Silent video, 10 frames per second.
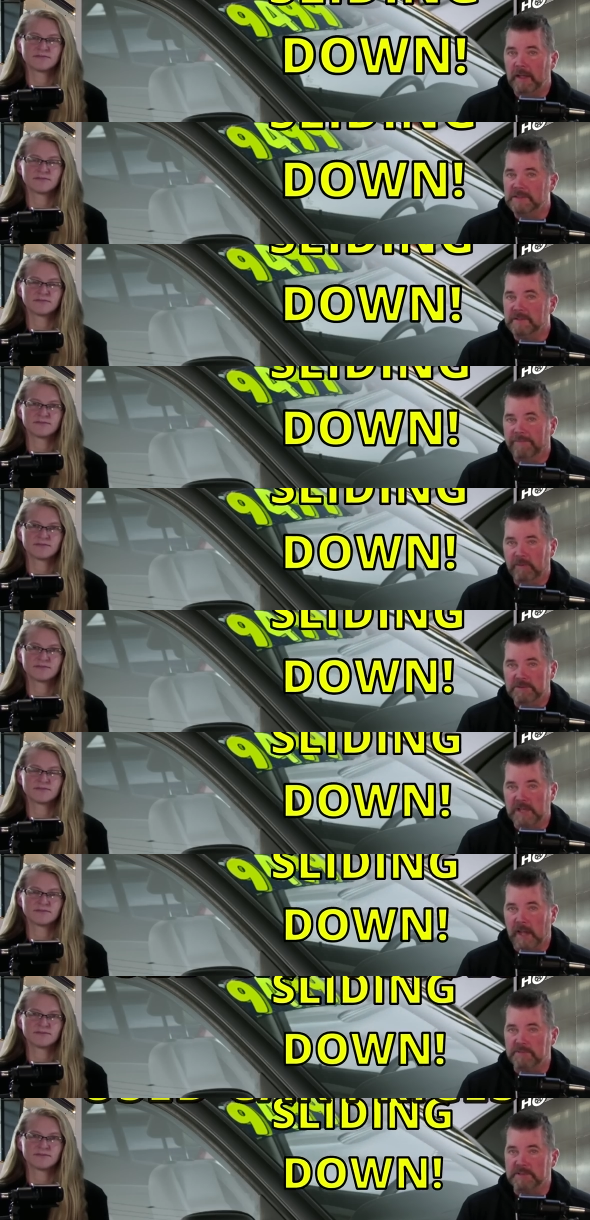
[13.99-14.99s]
Speaker 1: It's the first
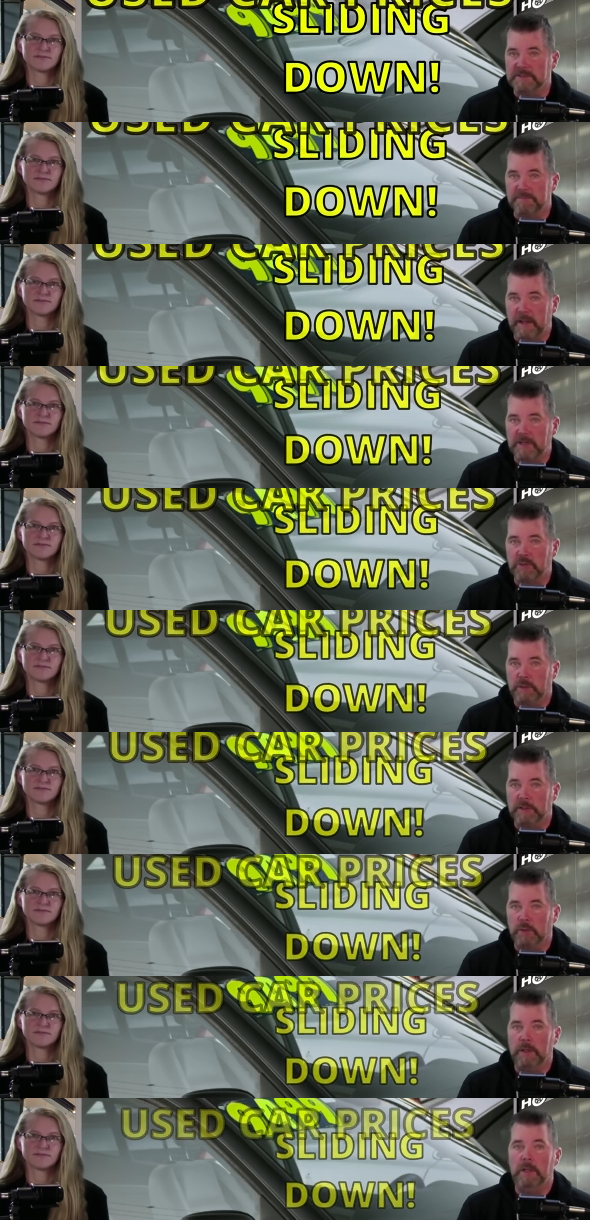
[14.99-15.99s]
time since May twenty
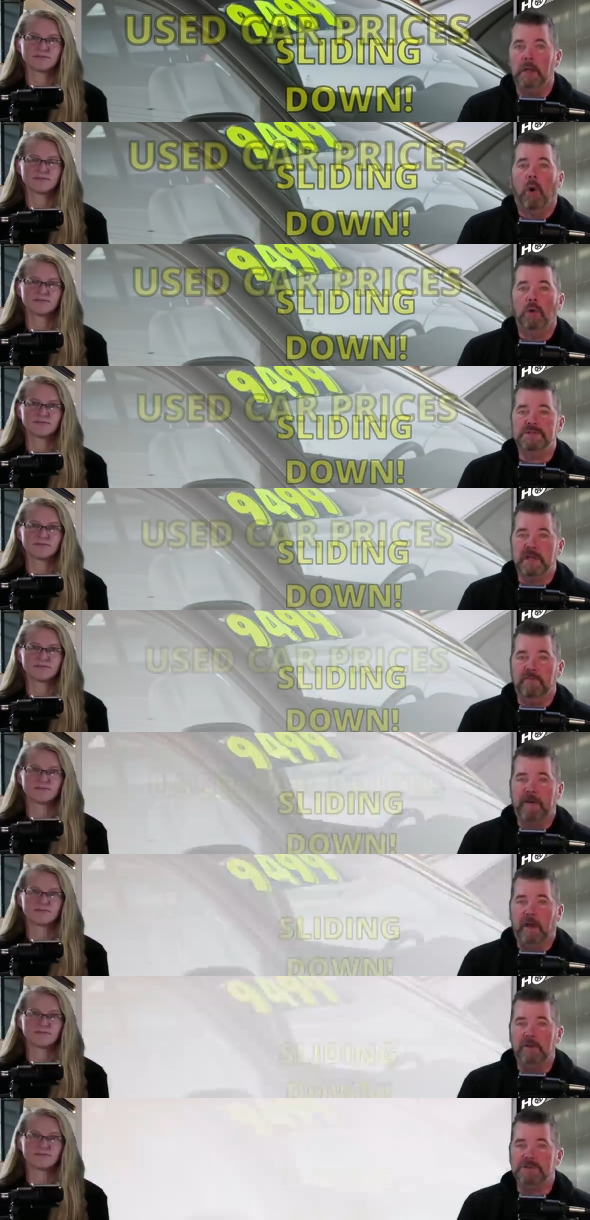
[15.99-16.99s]
twenty wholesale
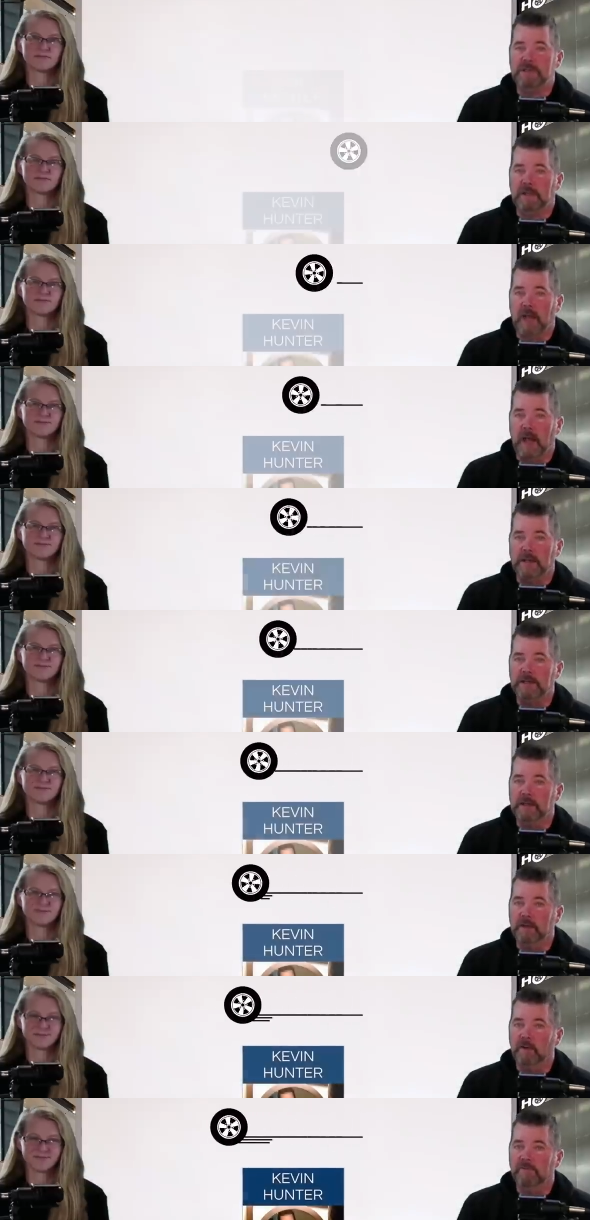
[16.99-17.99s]
values declined
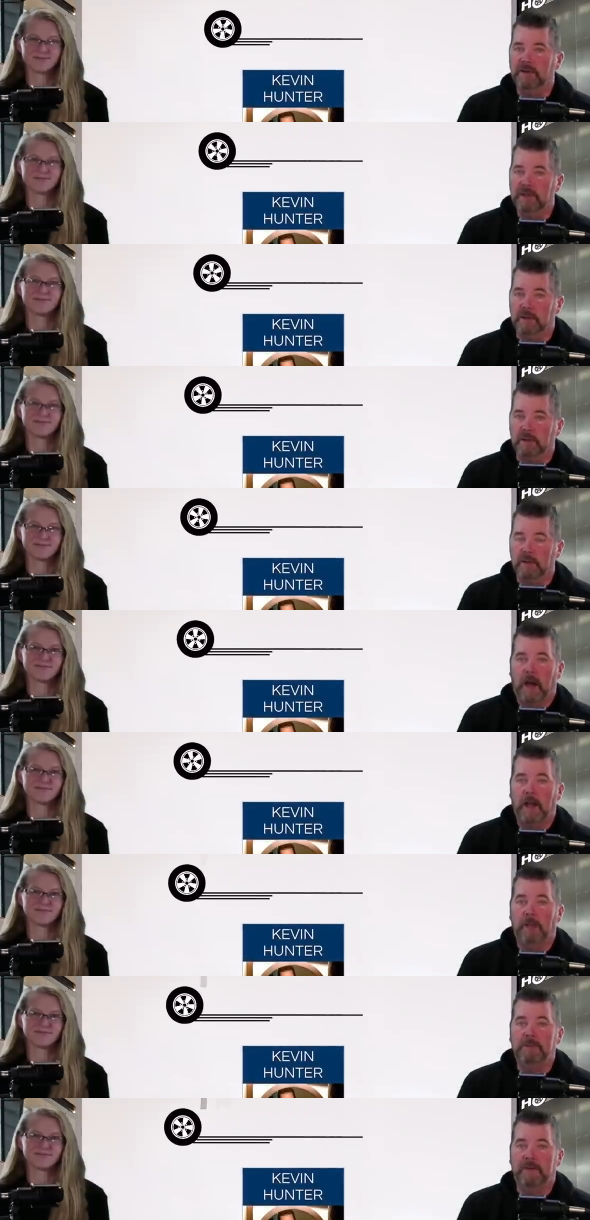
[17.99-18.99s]
year over year.
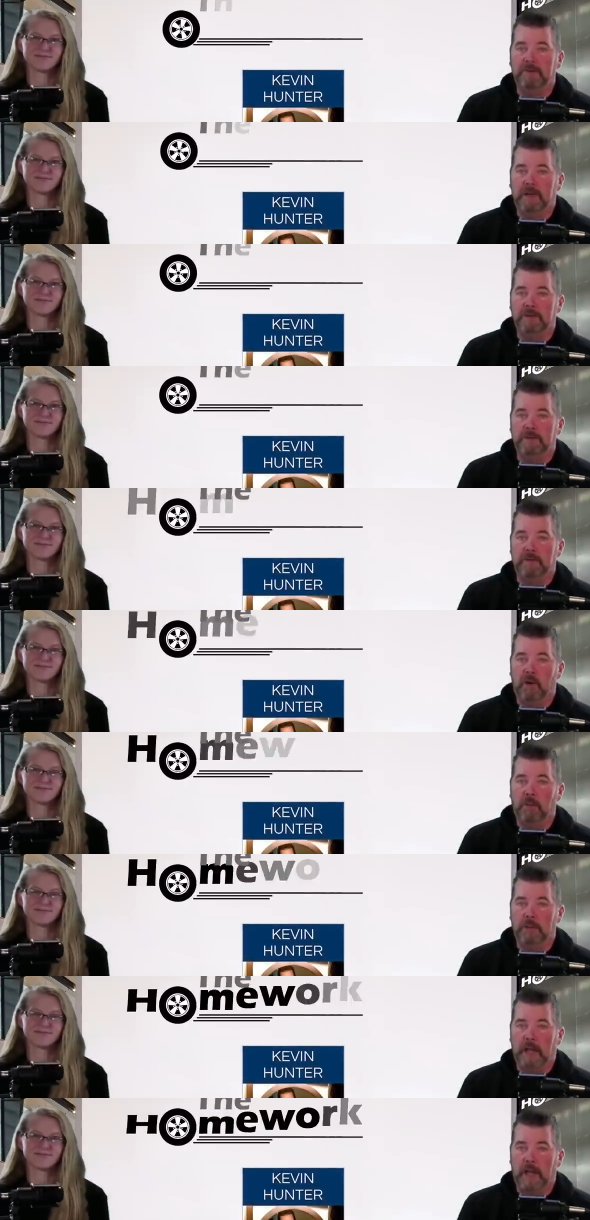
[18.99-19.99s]
Hi, I'm Kevin Hunter, the
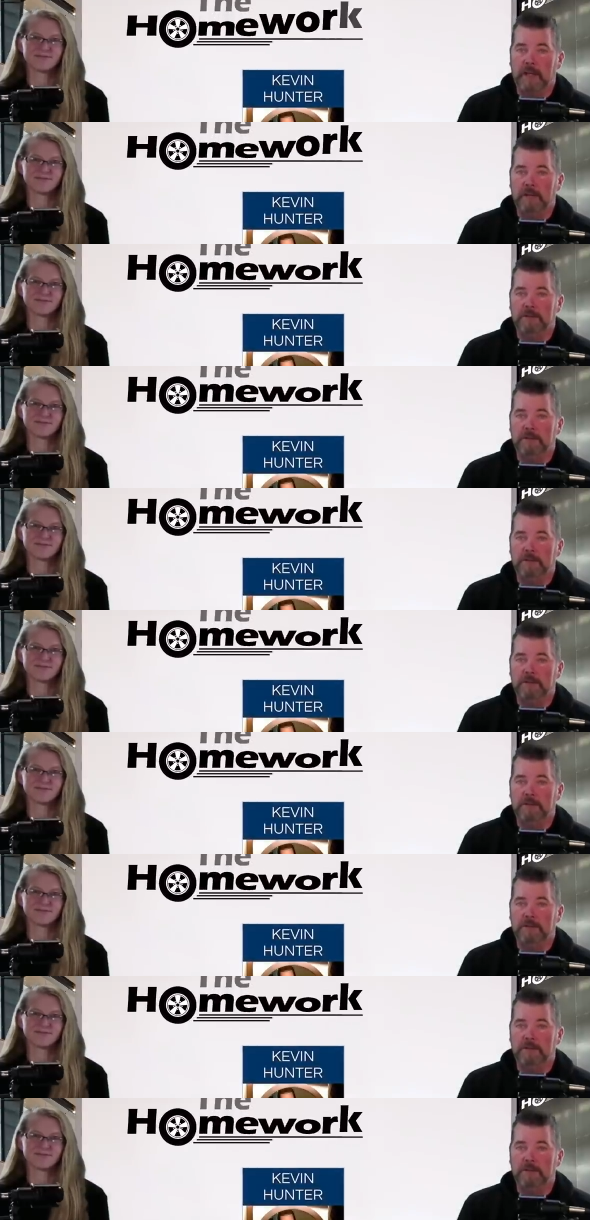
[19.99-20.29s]
Homework Guy, here